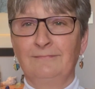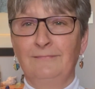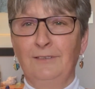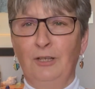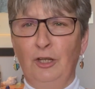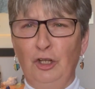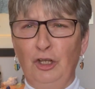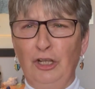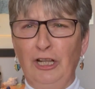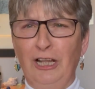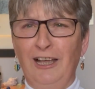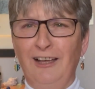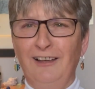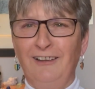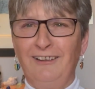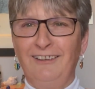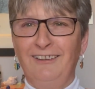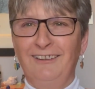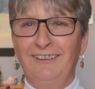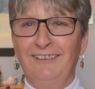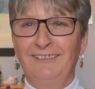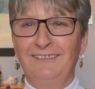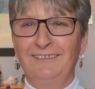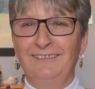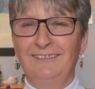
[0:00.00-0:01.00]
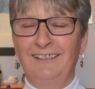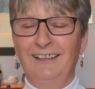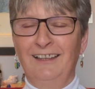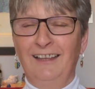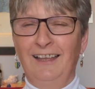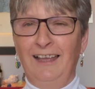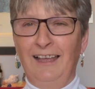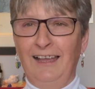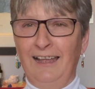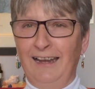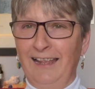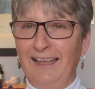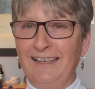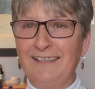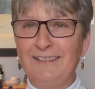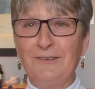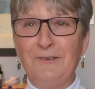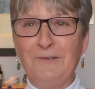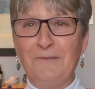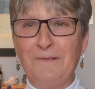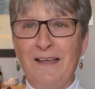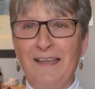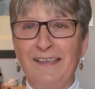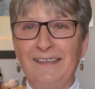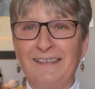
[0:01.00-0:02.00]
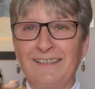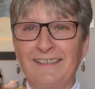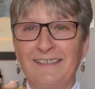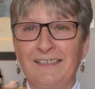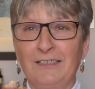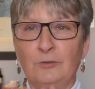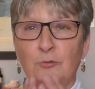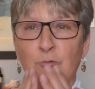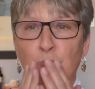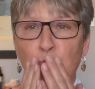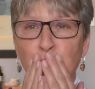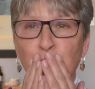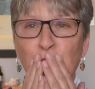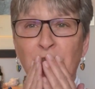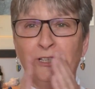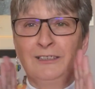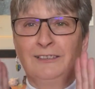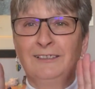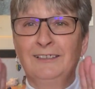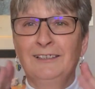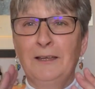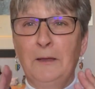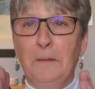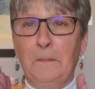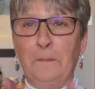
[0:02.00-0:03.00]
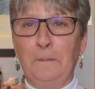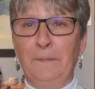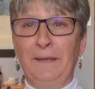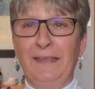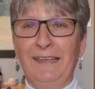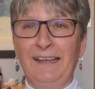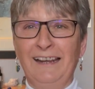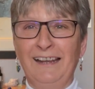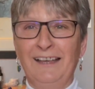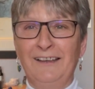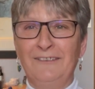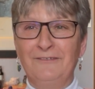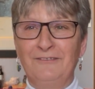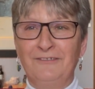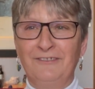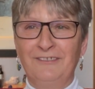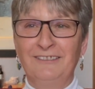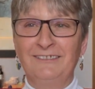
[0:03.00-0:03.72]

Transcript: Good luck. And as always, big love.